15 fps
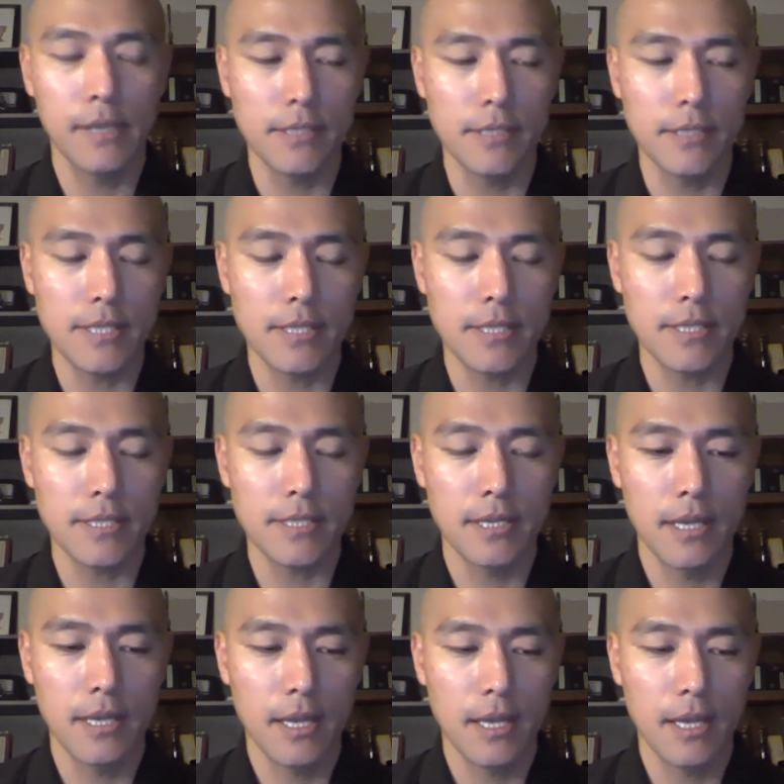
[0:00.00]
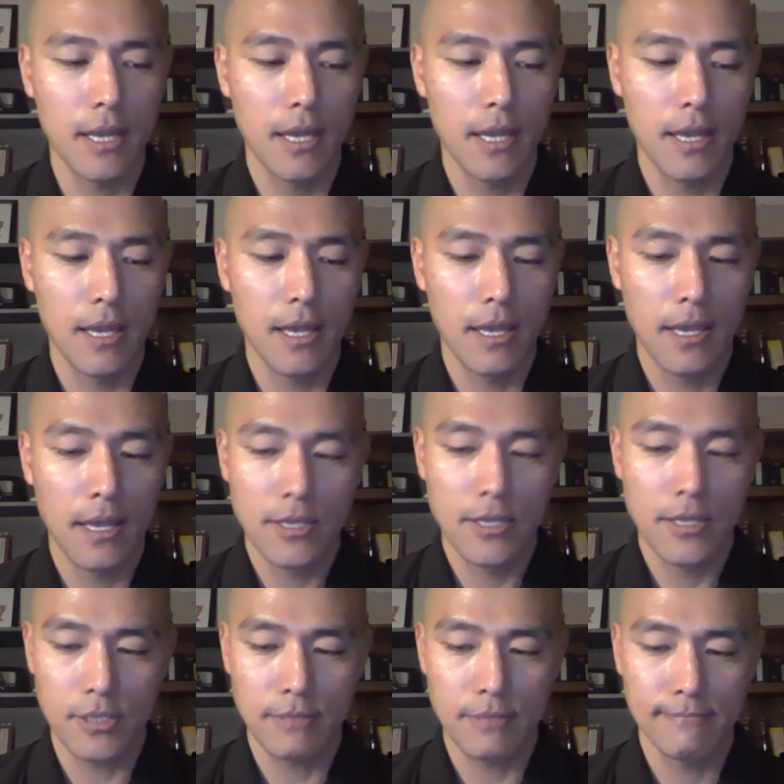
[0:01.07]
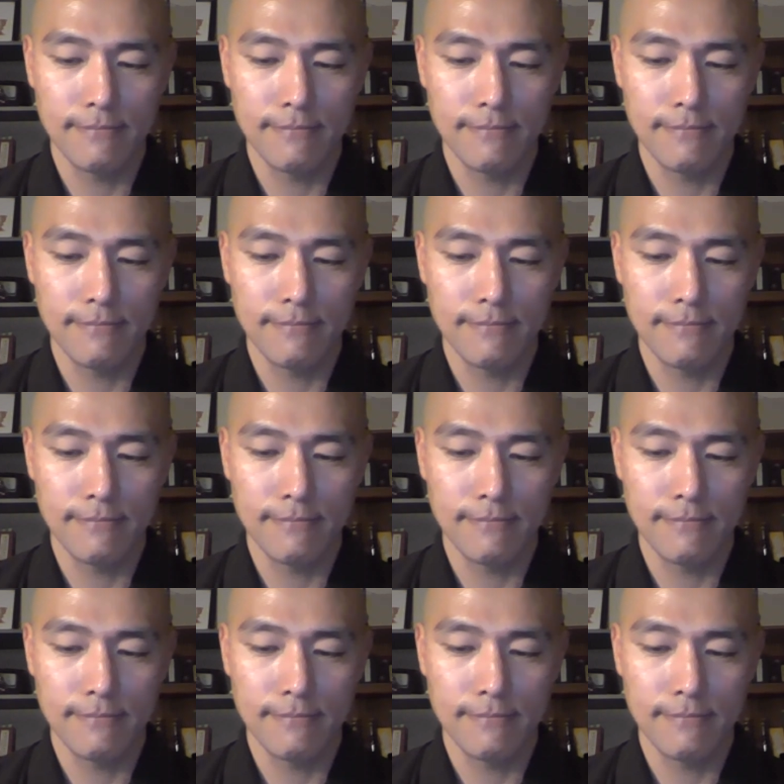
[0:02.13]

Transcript: in a sense. So,